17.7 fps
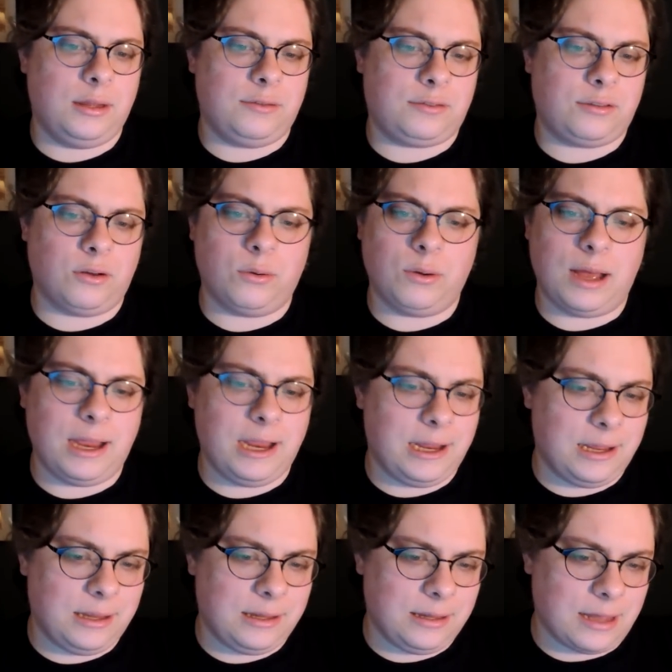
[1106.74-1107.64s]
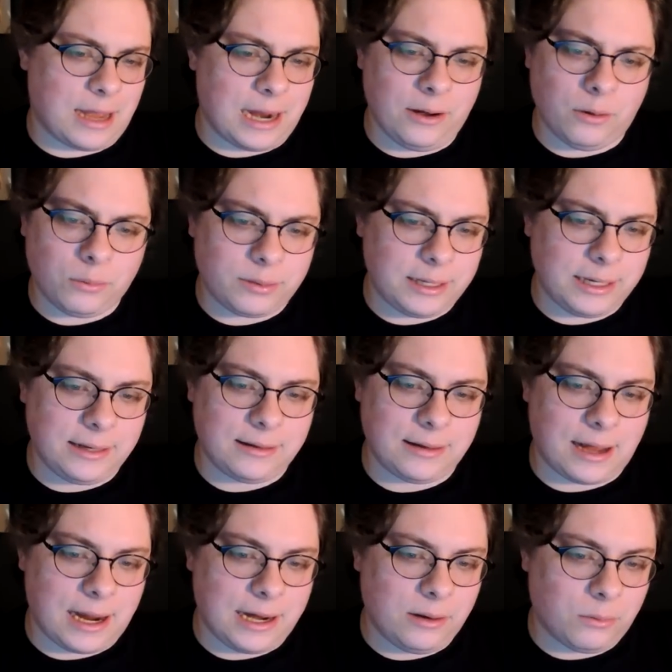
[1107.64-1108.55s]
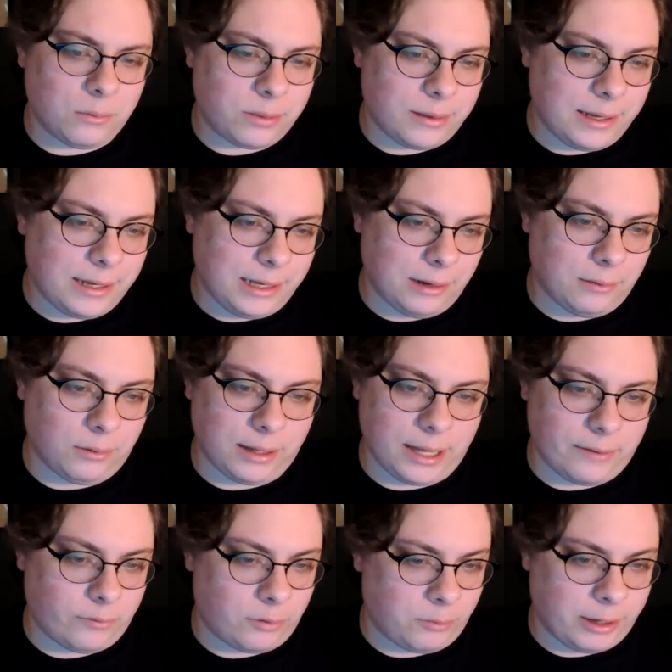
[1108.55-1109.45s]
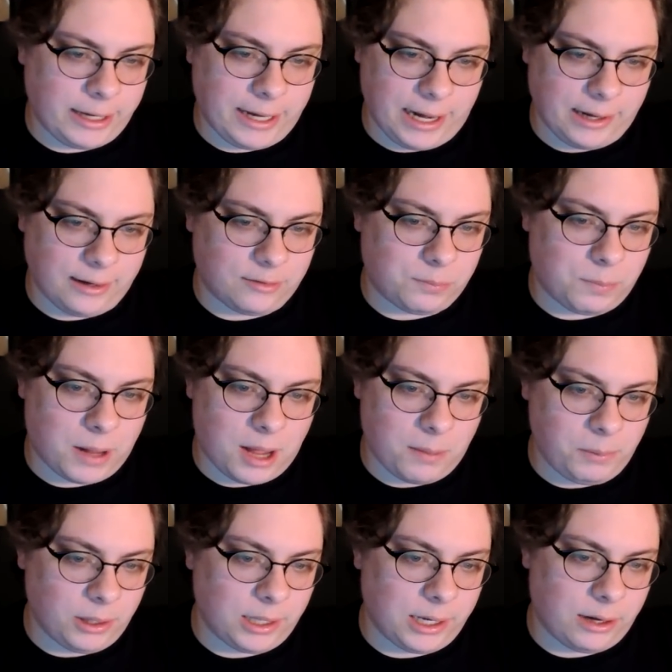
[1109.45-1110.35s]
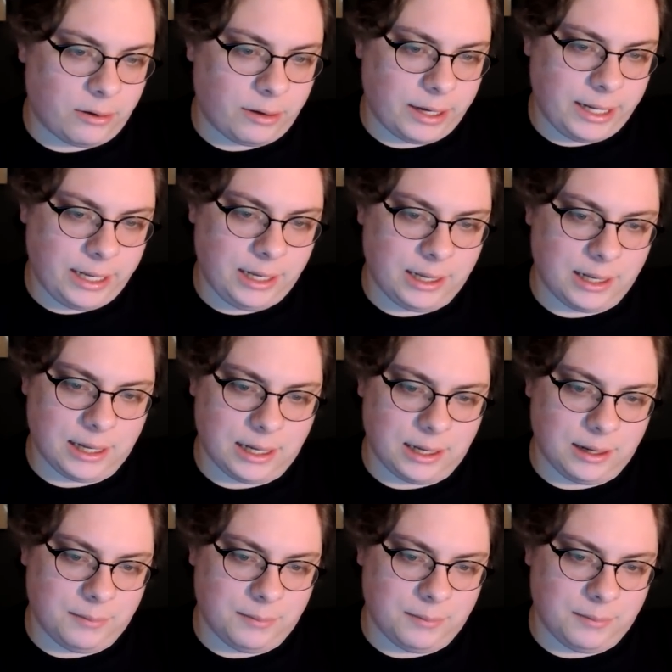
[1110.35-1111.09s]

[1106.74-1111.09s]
So I don't think it, I don't think it'll ever regain its popularity,